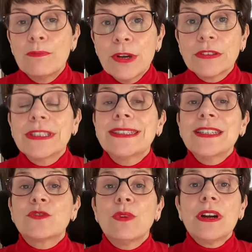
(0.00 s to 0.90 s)
But this
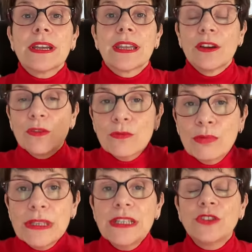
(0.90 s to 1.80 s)
is why
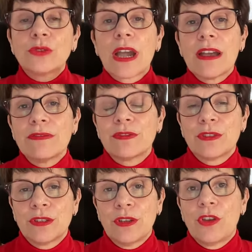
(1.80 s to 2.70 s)
we need to have
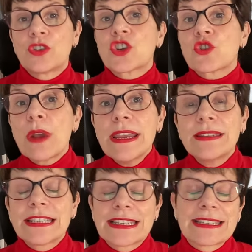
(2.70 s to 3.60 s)
uh, a
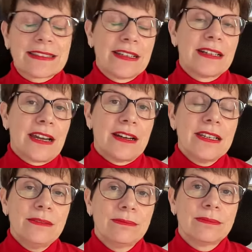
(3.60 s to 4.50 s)
trained style eye